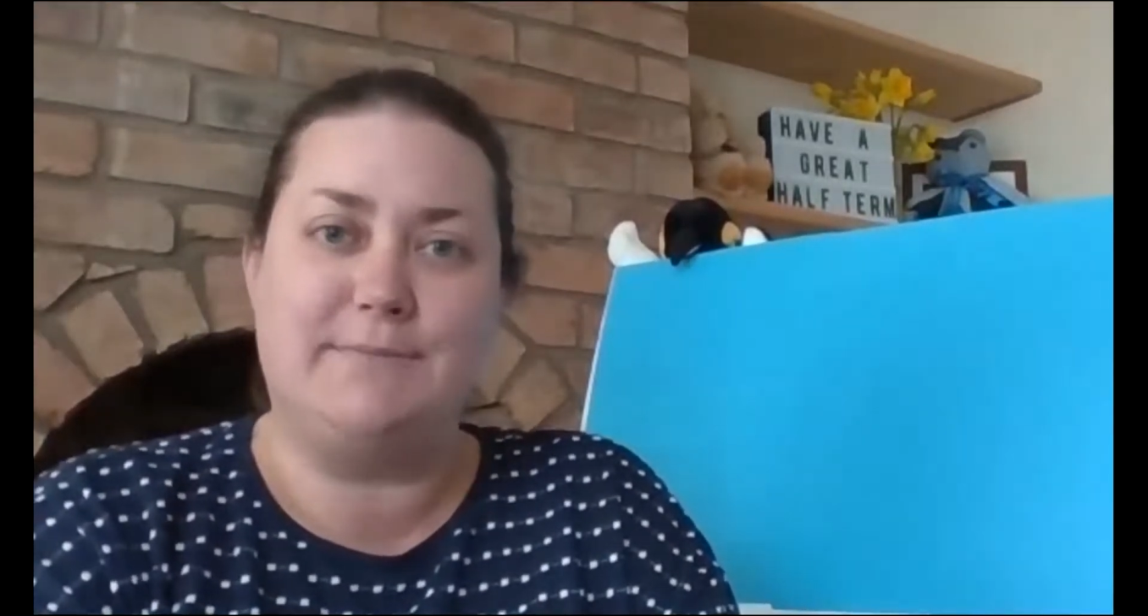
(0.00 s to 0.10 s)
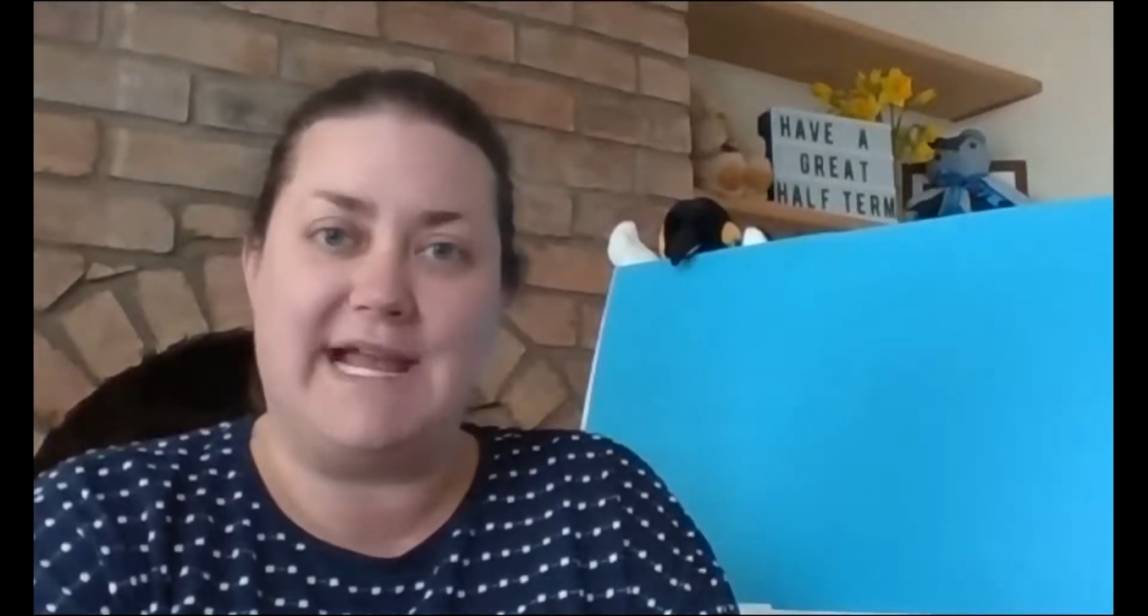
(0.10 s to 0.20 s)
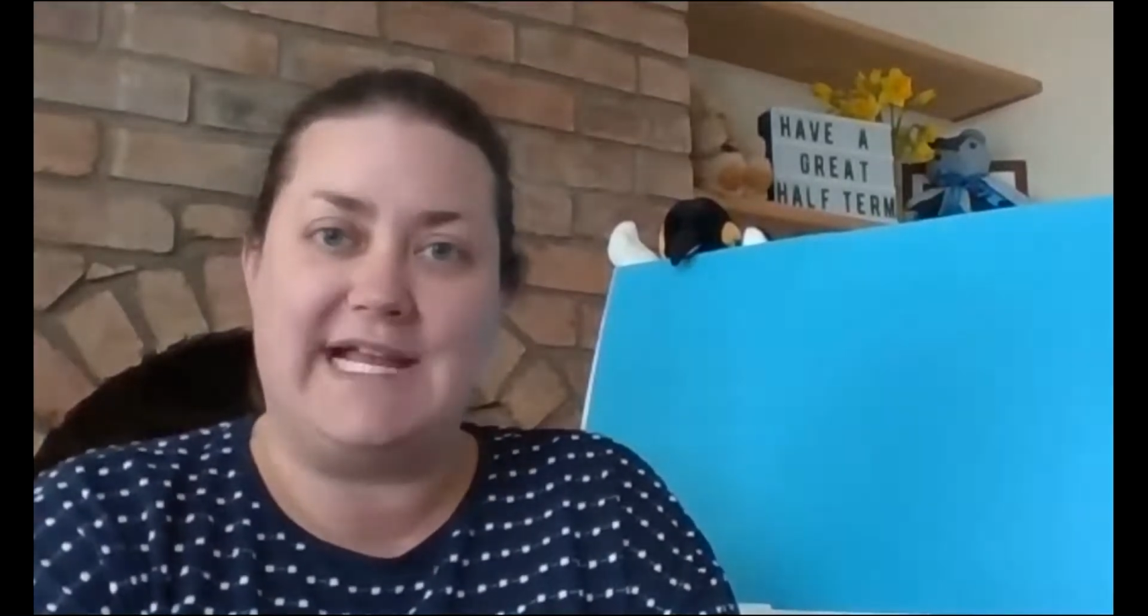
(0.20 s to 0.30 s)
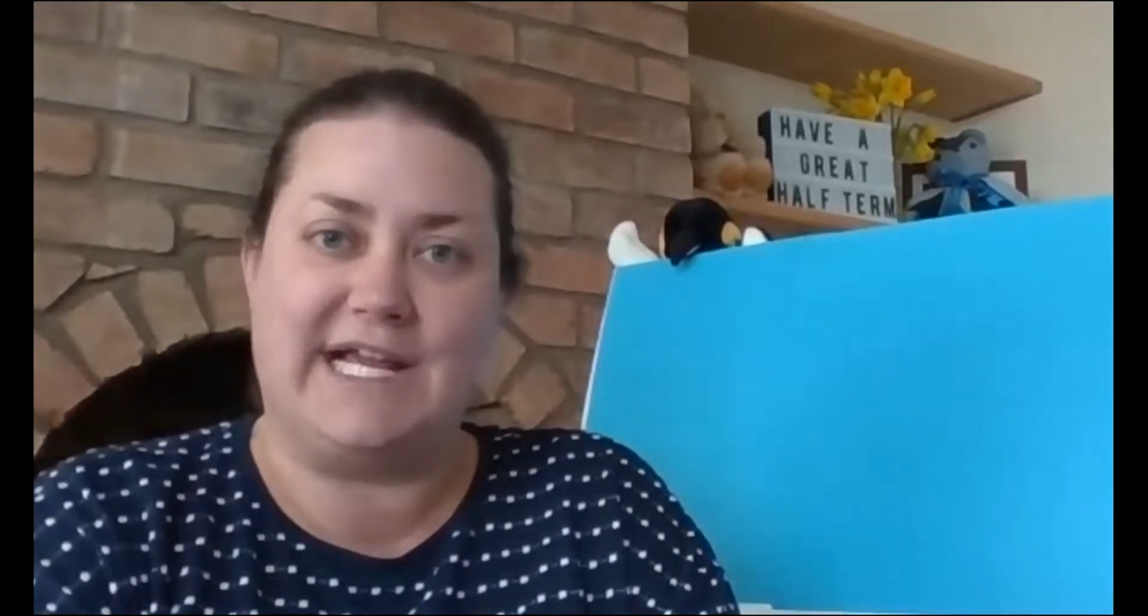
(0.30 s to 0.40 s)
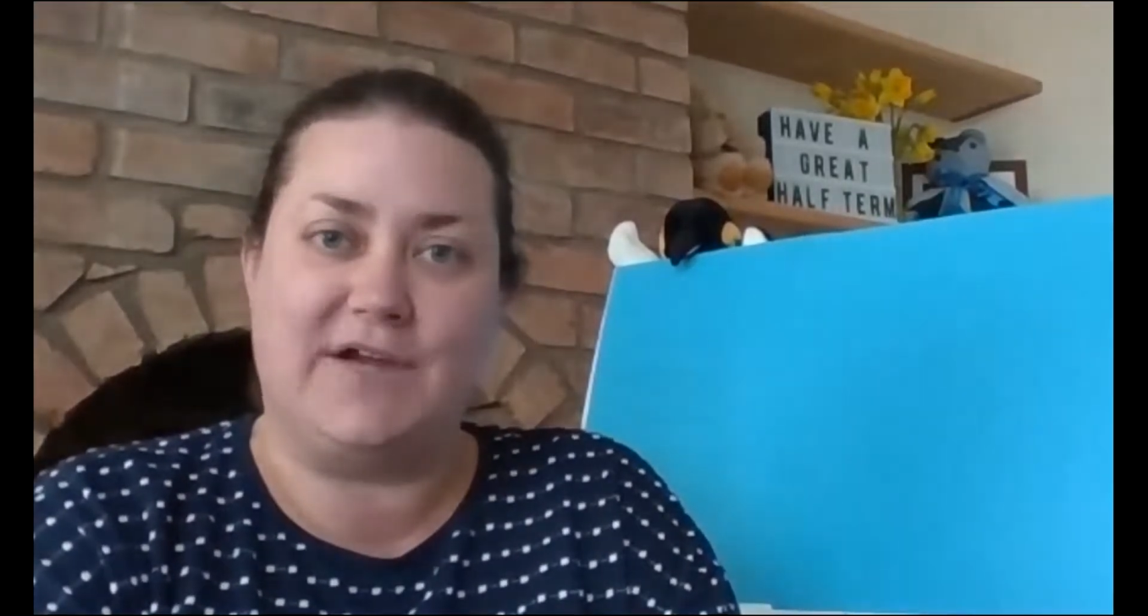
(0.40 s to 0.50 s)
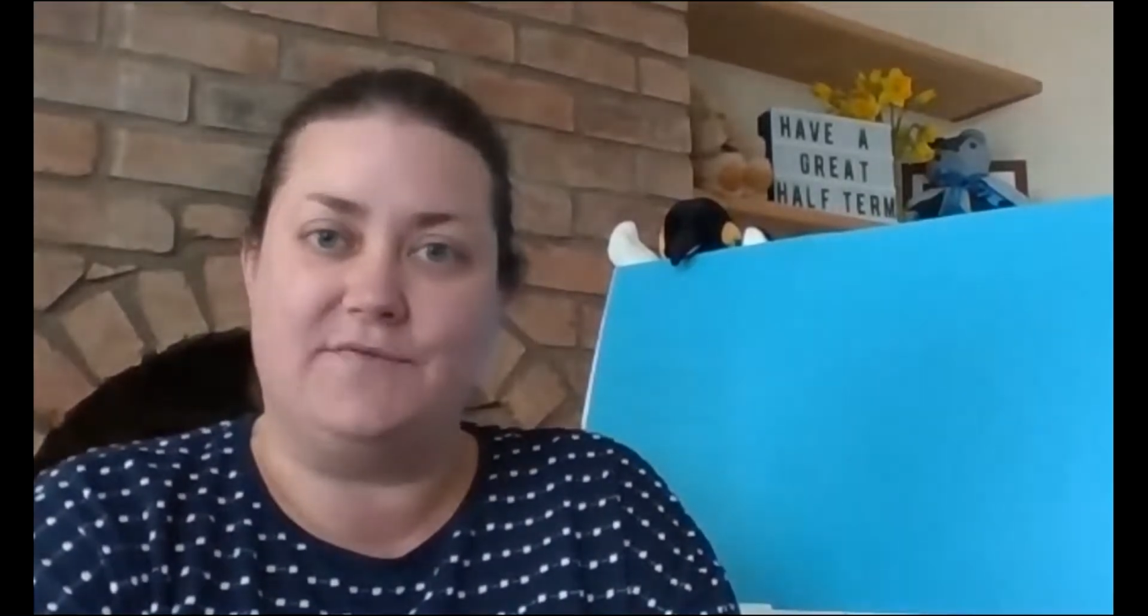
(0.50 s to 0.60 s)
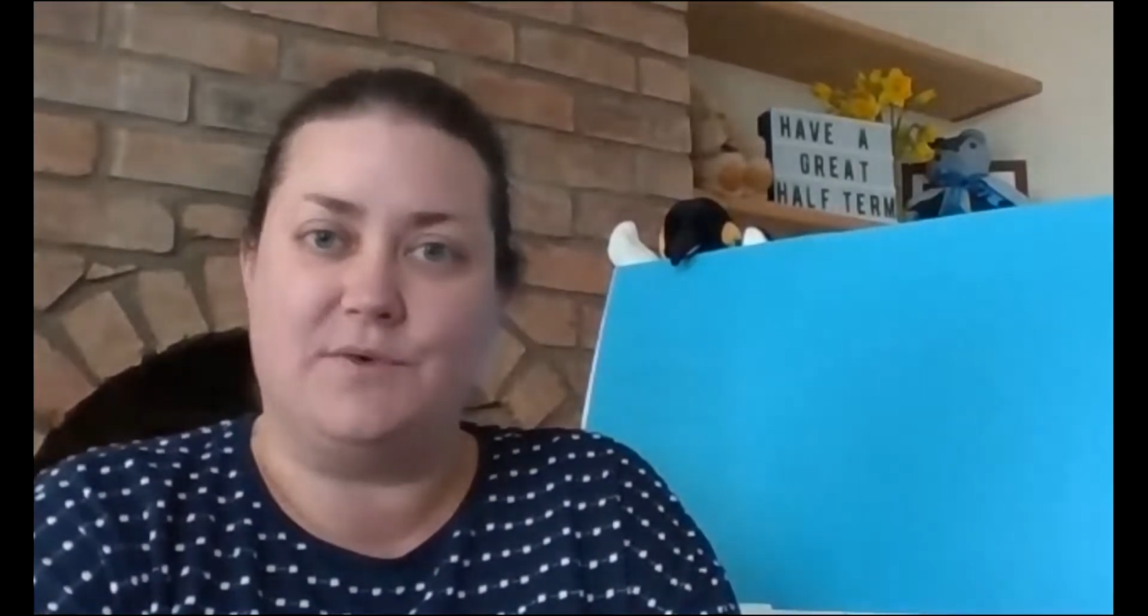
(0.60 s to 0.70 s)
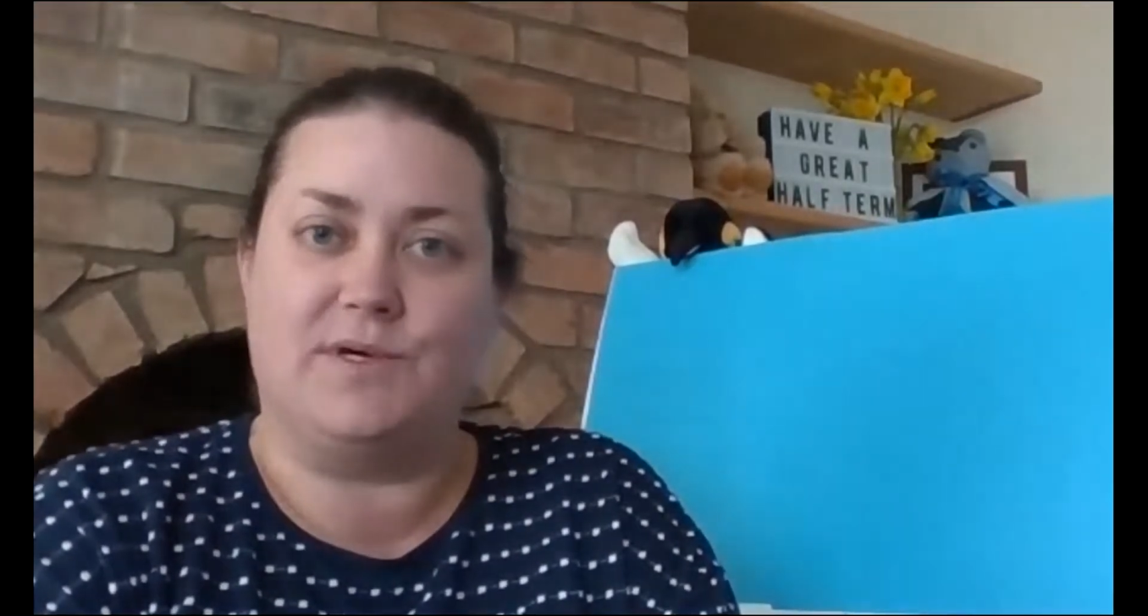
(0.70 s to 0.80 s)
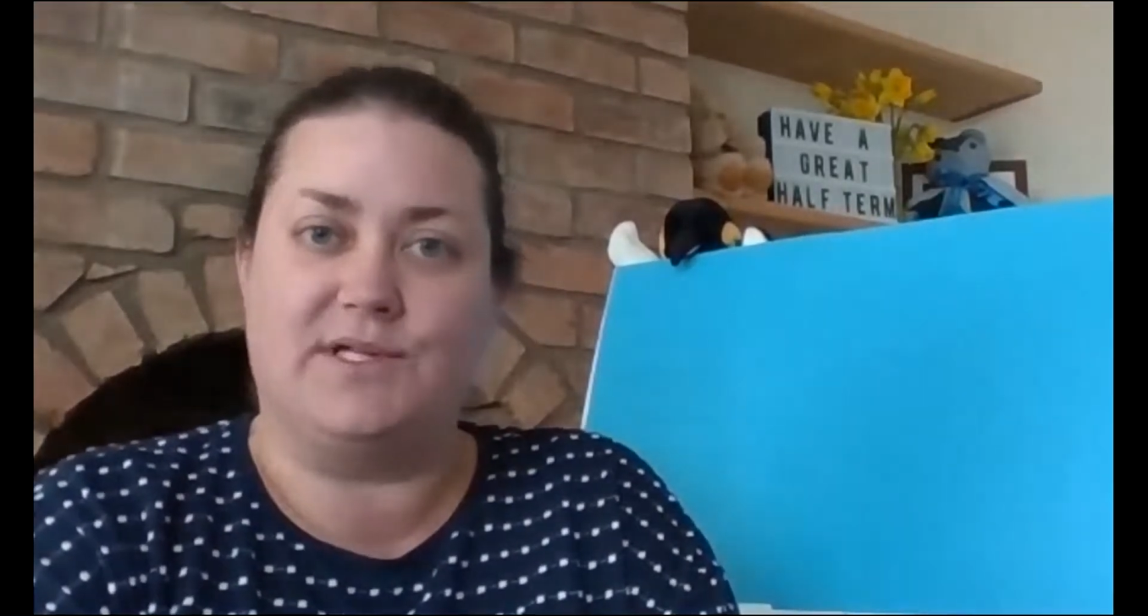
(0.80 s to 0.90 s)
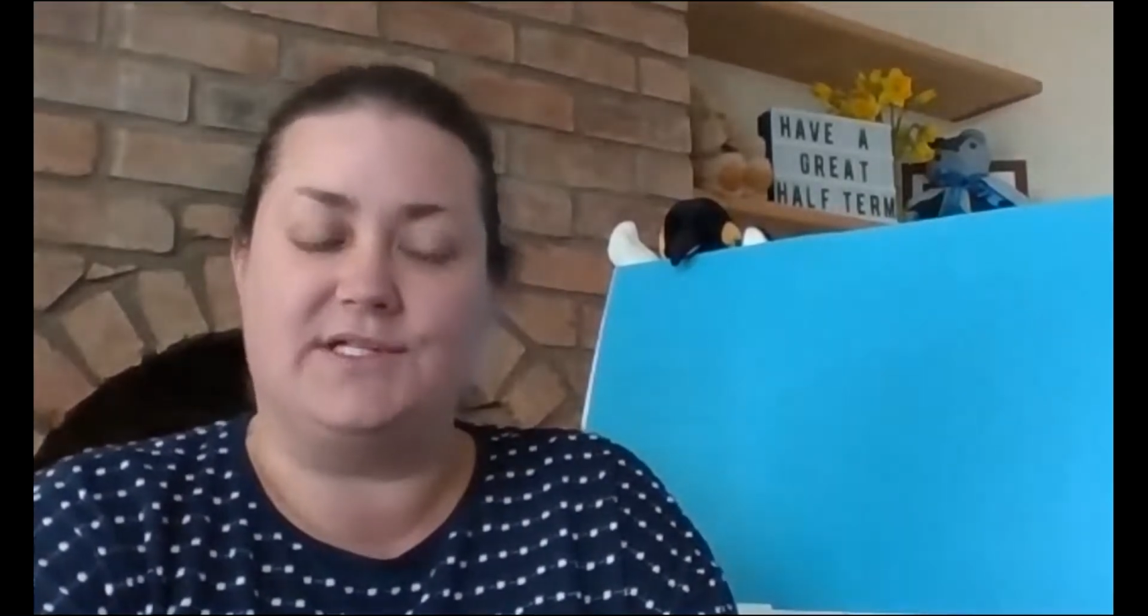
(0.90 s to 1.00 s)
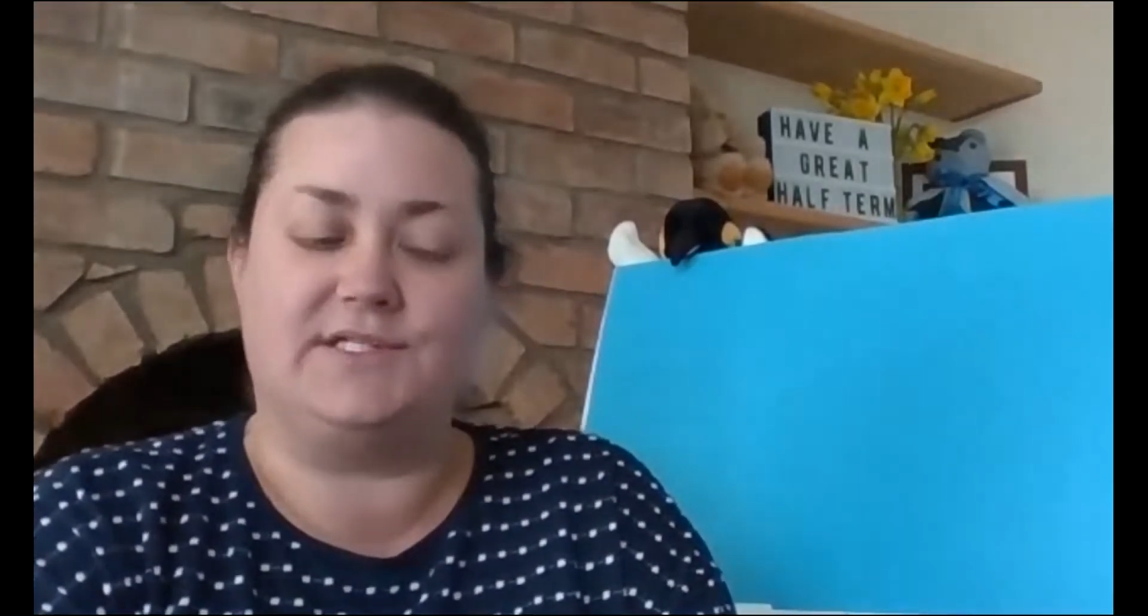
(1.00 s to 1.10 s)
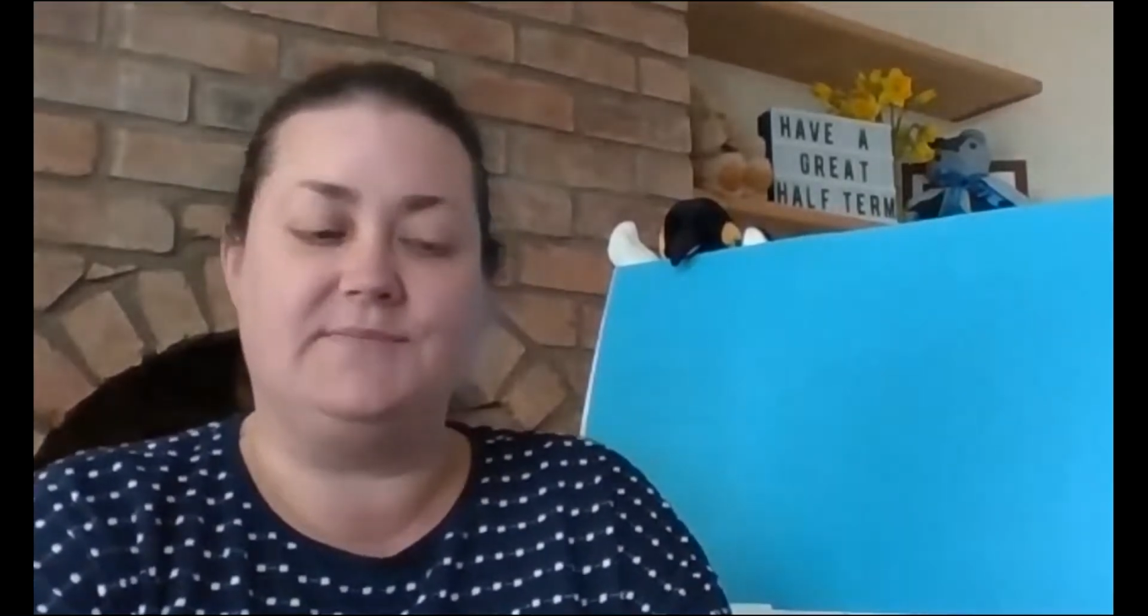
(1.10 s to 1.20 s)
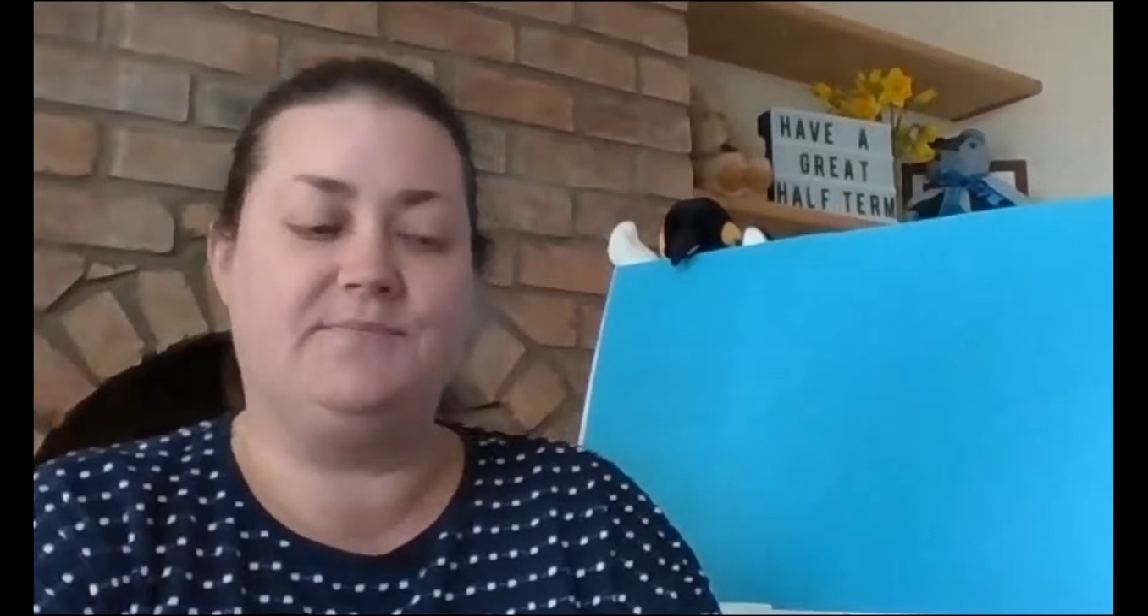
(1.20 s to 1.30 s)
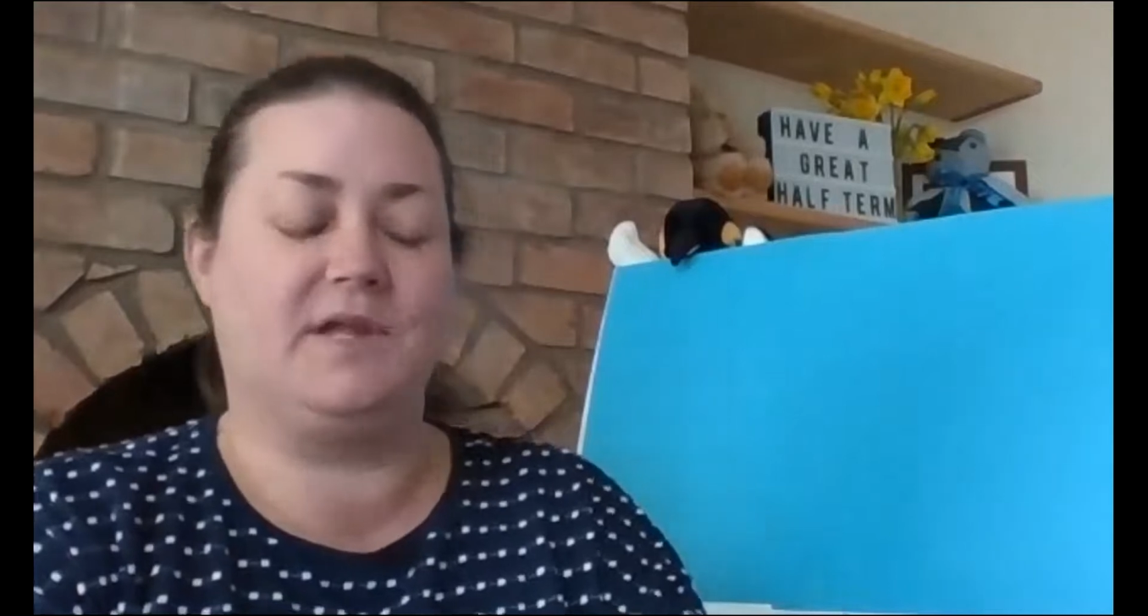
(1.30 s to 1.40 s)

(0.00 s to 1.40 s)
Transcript: meaning of the word.